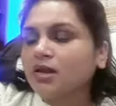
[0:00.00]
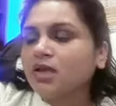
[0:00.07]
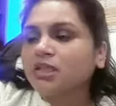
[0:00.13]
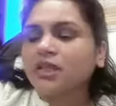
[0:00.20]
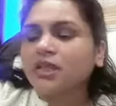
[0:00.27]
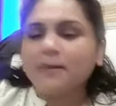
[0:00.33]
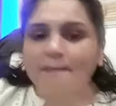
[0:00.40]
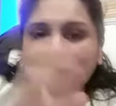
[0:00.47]

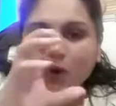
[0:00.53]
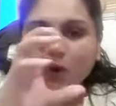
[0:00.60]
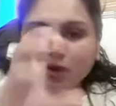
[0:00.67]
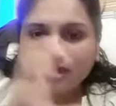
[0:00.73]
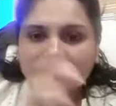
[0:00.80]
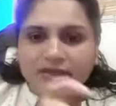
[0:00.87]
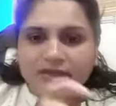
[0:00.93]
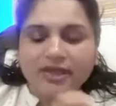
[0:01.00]
the
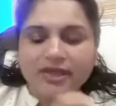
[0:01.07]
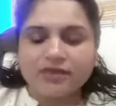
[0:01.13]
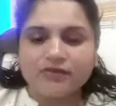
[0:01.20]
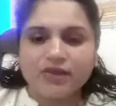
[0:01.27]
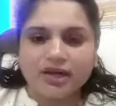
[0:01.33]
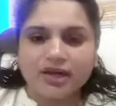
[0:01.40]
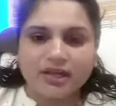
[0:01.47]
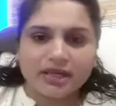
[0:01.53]
important thing
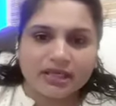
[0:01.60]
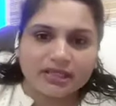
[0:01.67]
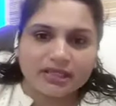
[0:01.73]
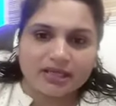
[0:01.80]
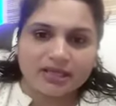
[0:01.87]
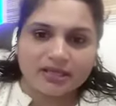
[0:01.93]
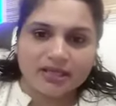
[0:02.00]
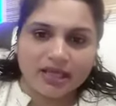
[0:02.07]
we are
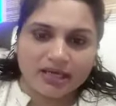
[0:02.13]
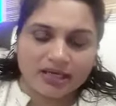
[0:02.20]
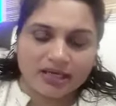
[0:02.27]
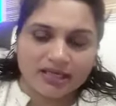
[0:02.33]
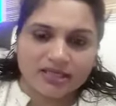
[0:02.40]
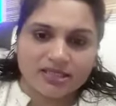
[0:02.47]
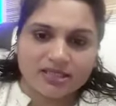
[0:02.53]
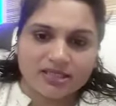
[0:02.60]
collecting in the
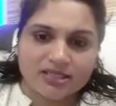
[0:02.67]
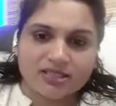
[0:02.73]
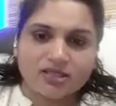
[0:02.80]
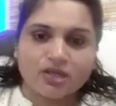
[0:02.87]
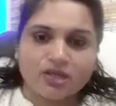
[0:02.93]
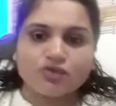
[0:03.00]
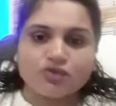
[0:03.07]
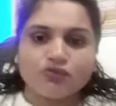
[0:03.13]
analysis,
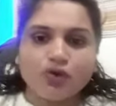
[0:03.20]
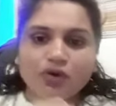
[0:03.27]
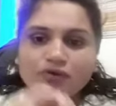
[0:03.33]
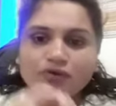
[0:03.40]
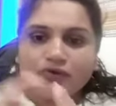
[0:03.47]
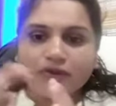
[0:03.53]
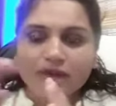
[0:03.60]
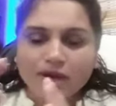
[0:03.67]
so what
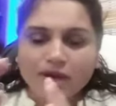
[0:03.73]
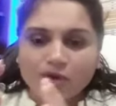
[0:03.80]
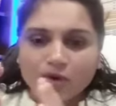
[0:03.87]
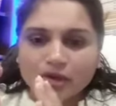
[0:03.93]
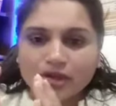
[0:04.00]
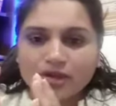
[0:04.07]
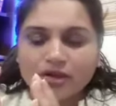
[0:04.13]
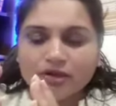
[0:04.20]
we are
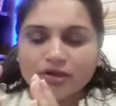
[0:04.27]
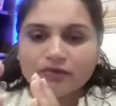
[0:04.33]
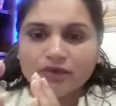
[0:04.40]
got in